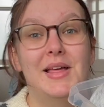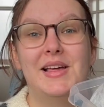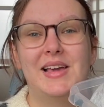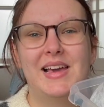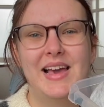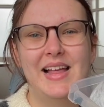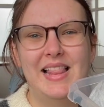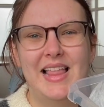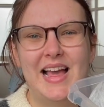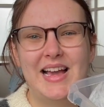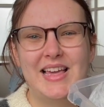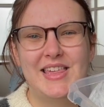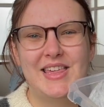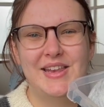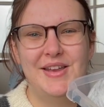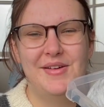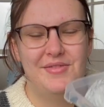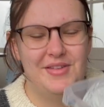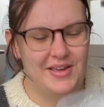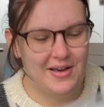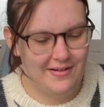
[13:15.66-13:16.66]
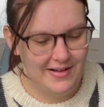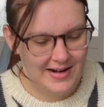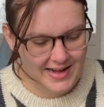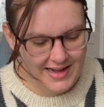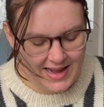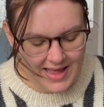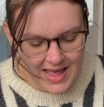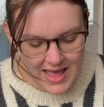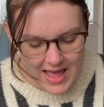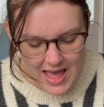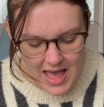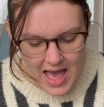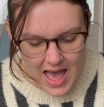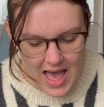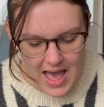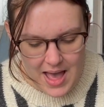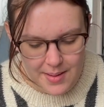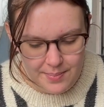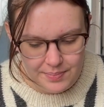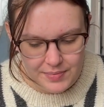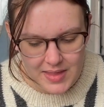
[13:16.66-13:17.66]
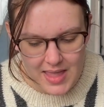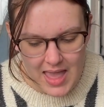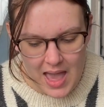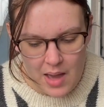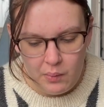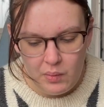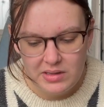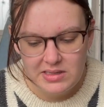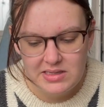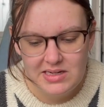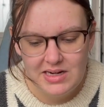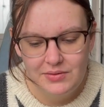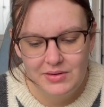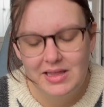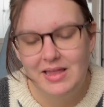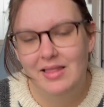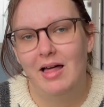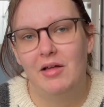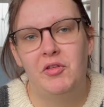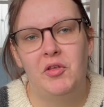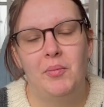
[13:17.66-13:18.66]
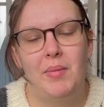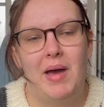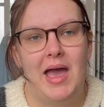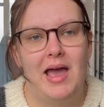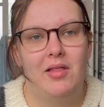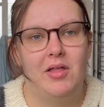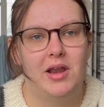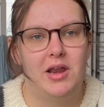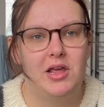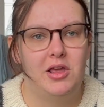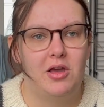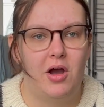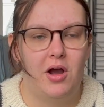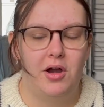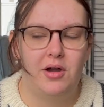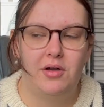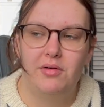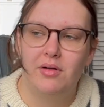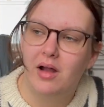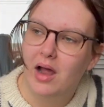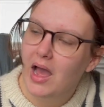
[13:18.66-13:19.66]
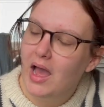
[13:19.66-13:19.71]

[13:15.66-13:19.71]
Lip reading: collection of yarn. I wasn't really allowed to buy a lot of yarn.